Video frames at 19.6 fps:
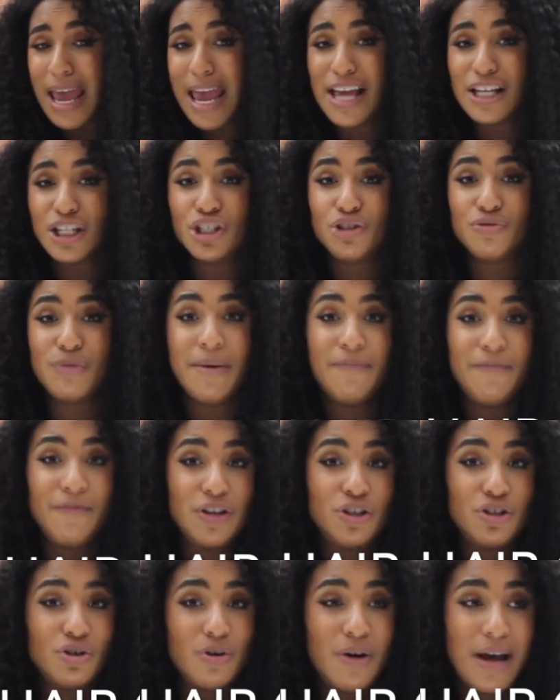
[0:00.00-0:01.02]
It
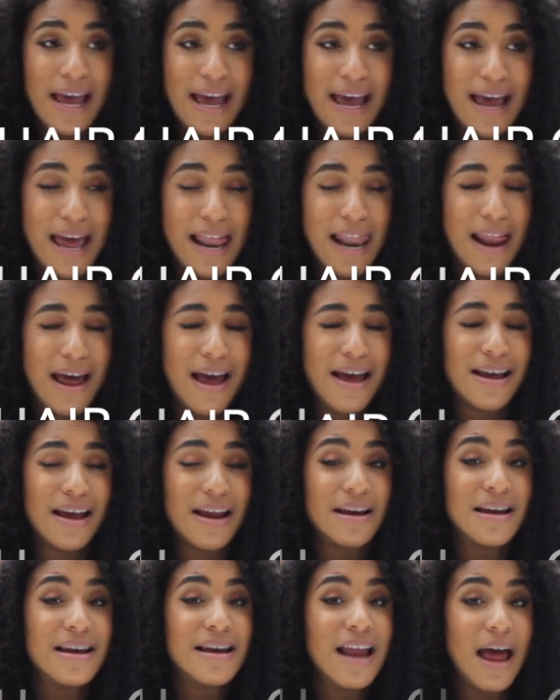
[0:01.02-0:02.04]
strengthens your hair
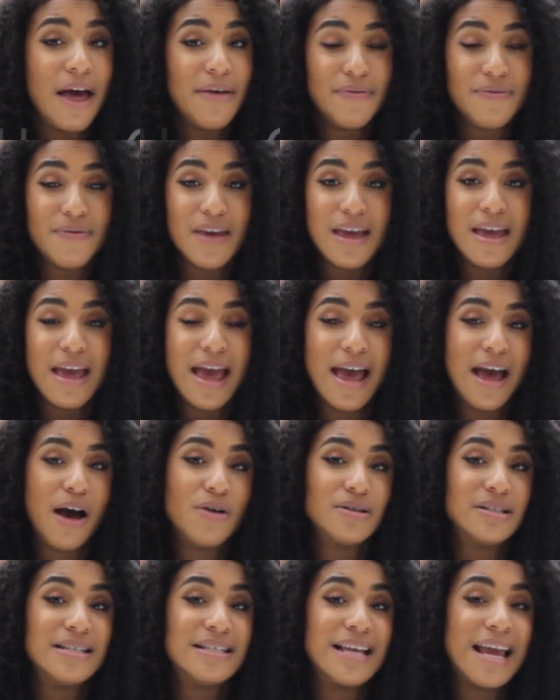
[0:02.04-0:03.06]
like nothing
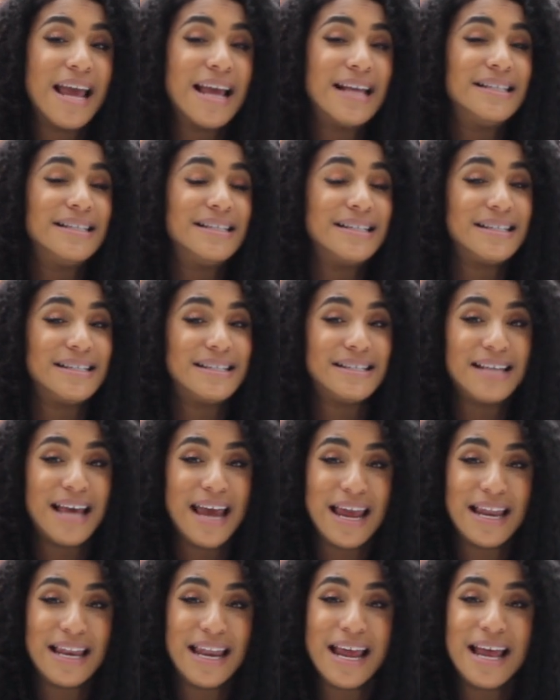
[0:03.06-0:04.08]
else. It's
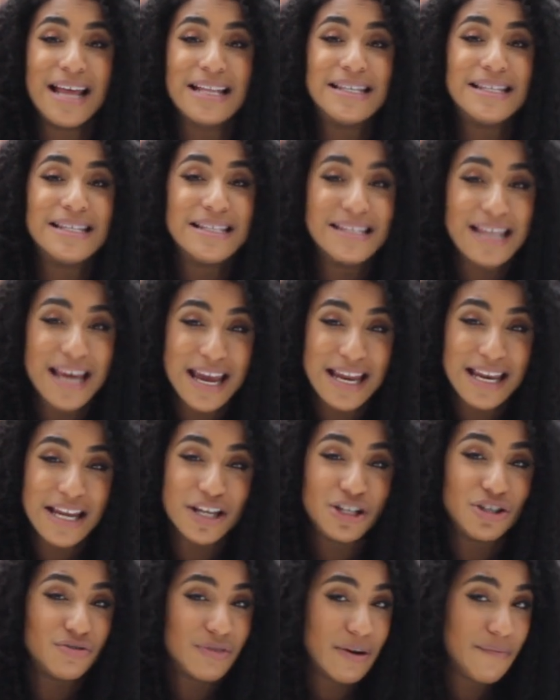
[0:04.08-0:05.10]
insanely, insanely
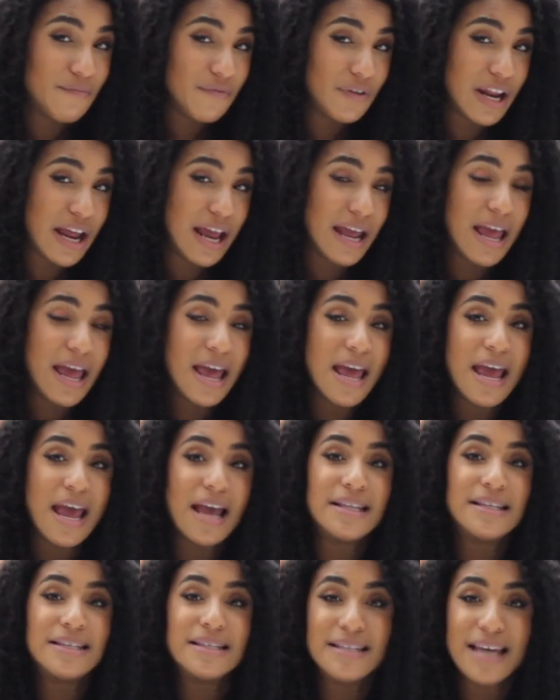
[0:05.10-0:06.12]
strengthening,
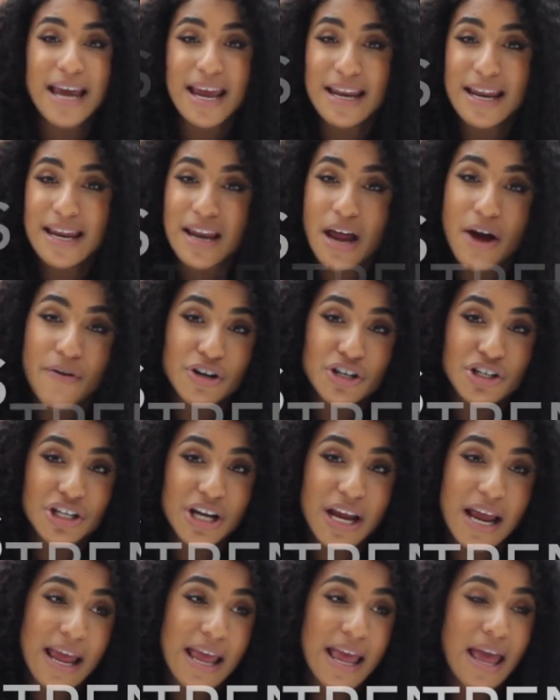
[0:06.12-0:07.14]
insanely
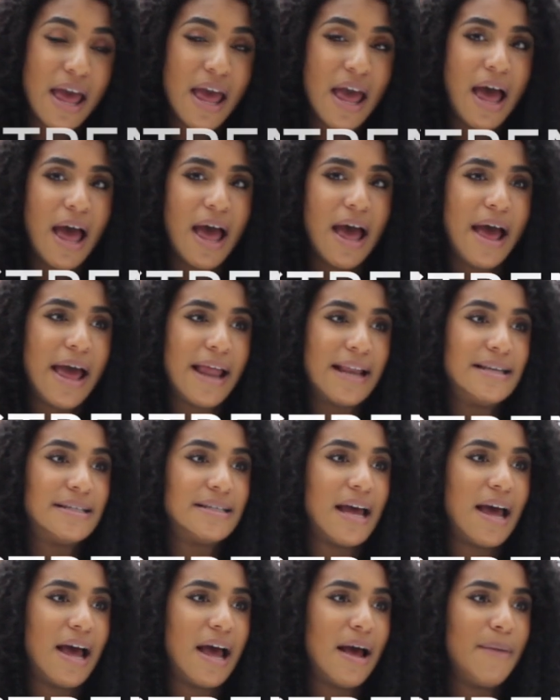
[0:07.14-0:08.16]
nourishing. And
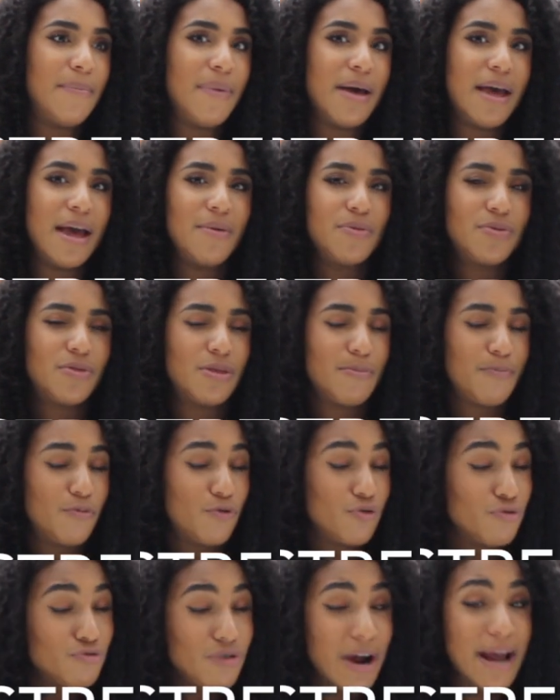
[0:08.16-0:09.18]
the
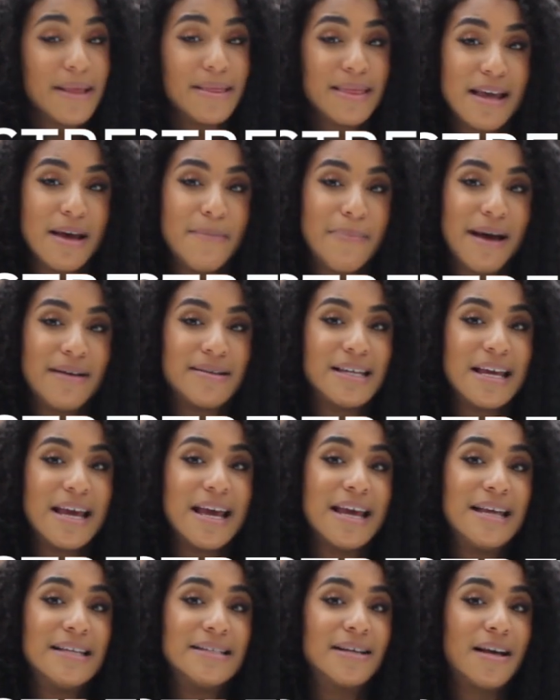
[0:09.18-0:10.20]
great thing about it
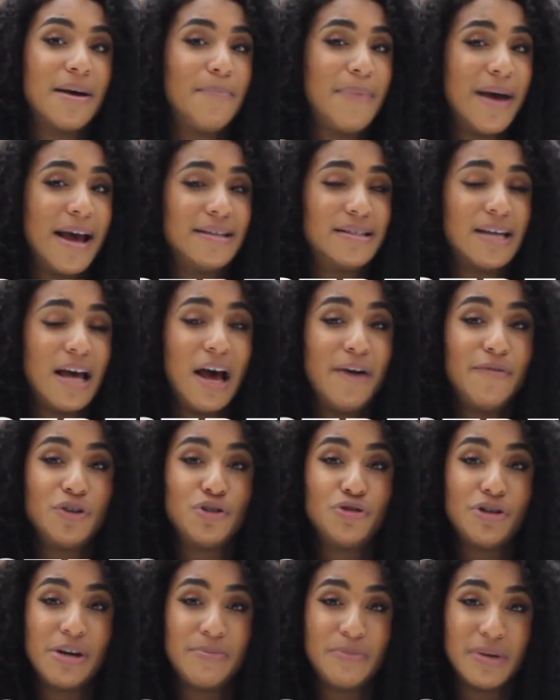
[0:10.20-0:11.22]
is, compared to other
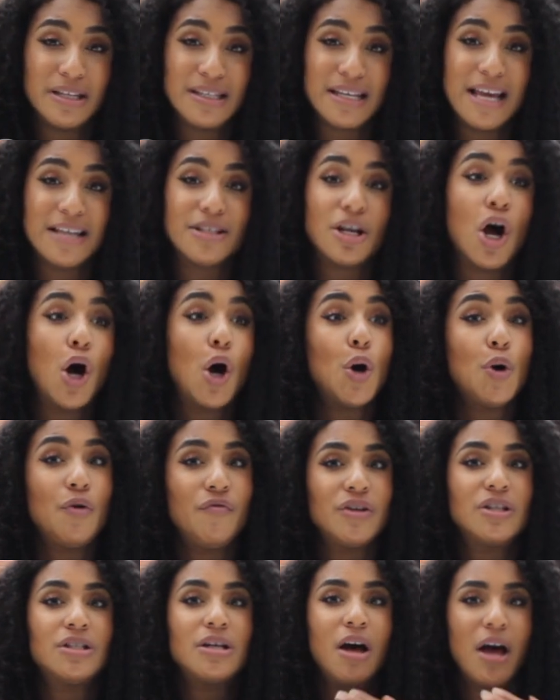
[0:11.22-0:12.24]
treatments, is
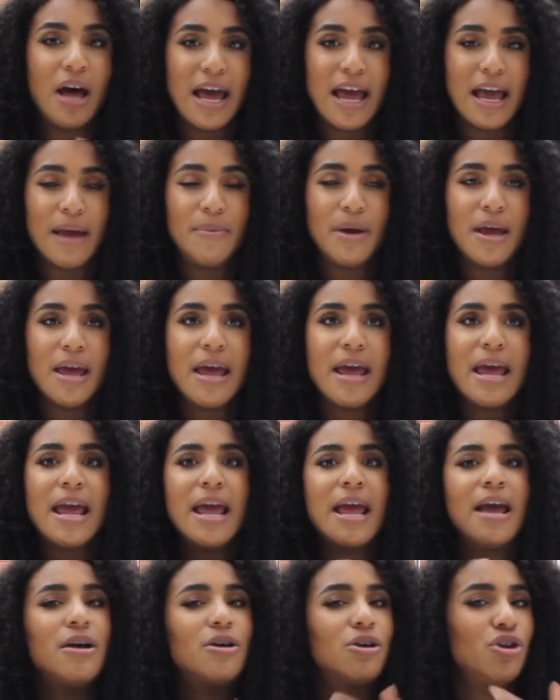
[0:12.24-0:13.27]
over time,
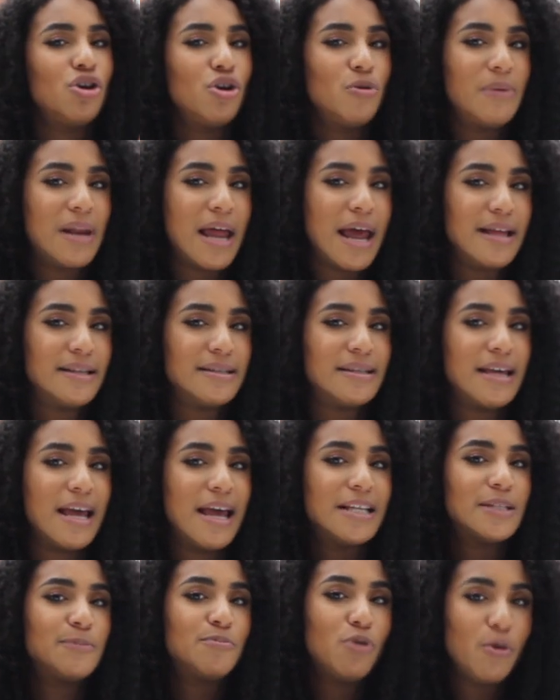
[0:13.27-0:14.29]
it accumulates
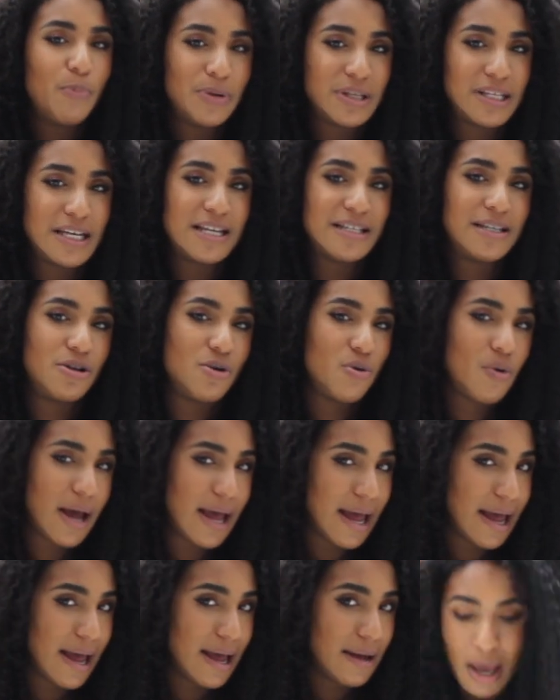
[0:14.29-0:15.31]
its properties in your
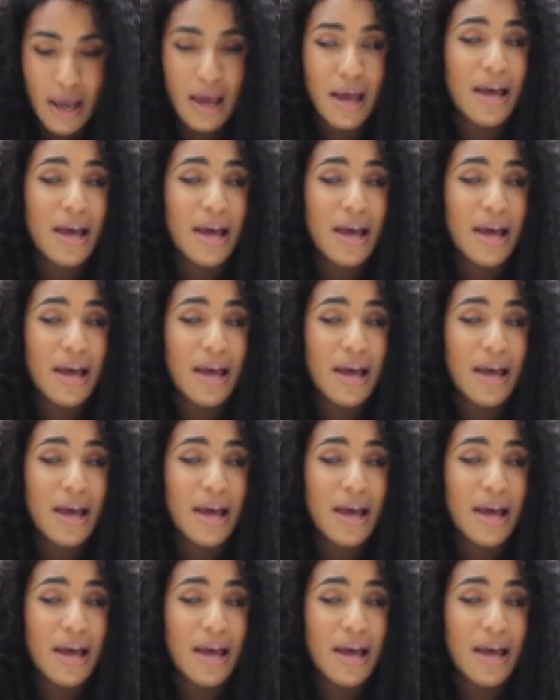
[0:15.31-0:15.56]
hair.